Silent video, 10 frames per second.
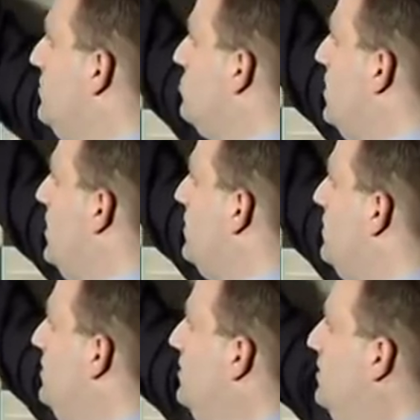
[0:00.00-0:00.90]
check,
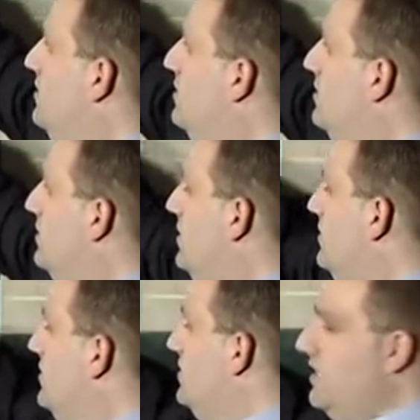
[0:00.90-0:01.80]
king
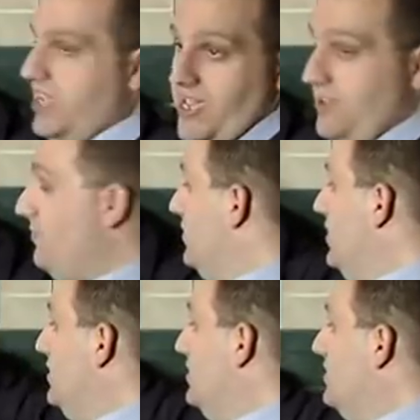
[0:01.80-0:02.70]
to d8,
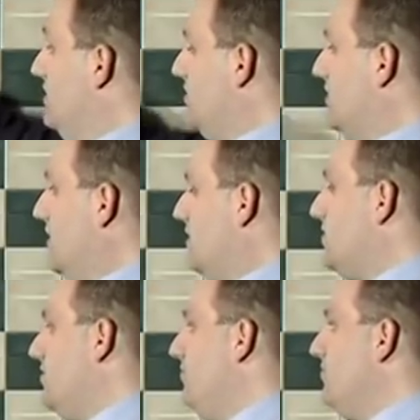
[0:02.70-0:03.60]
king to
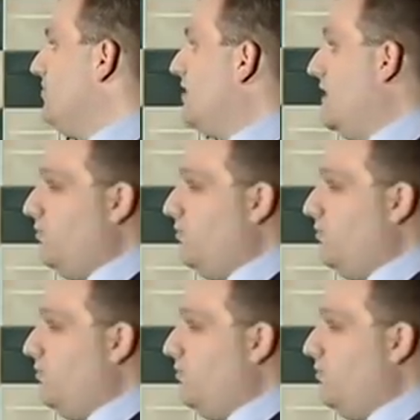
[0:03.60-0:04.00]
d6, and